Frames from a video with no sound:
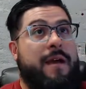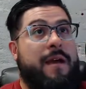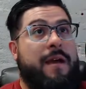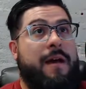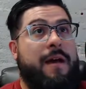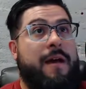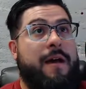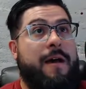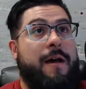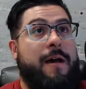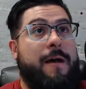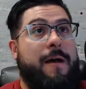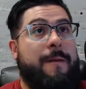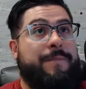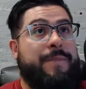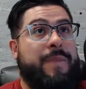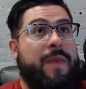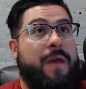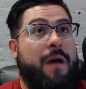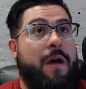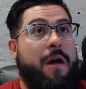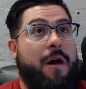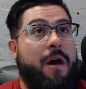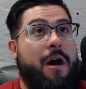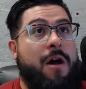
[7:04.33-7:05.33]

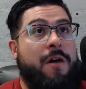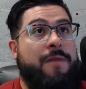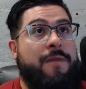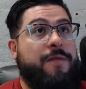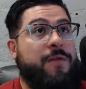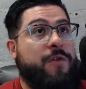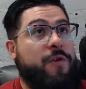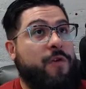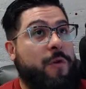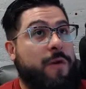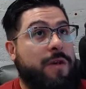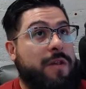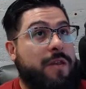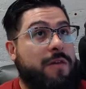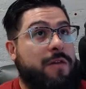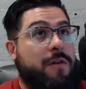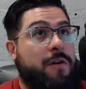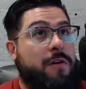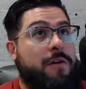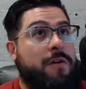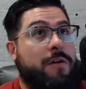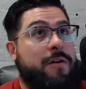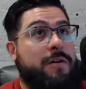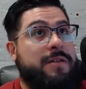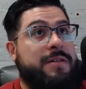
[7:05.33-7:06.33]
Offer credit
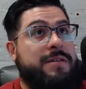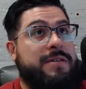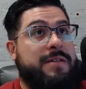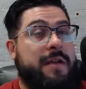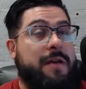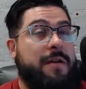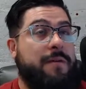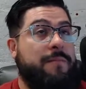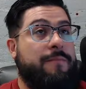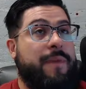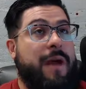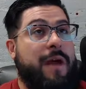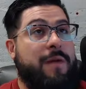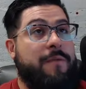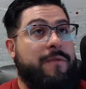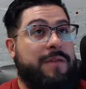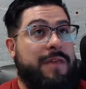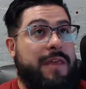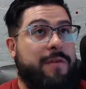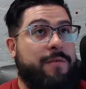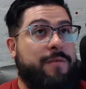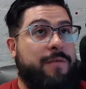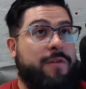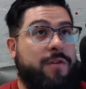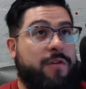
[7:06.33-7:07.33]
cards, buy one
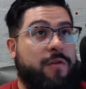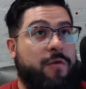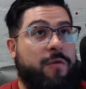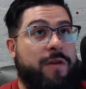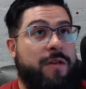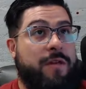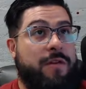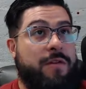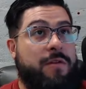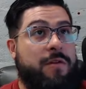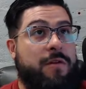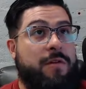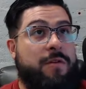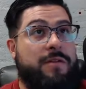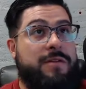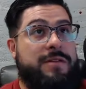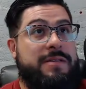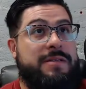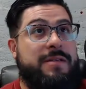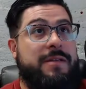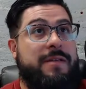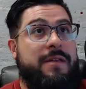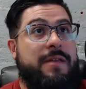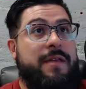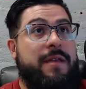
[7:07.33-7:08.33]
get one on credit
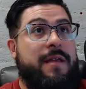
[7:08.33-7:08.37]
cards.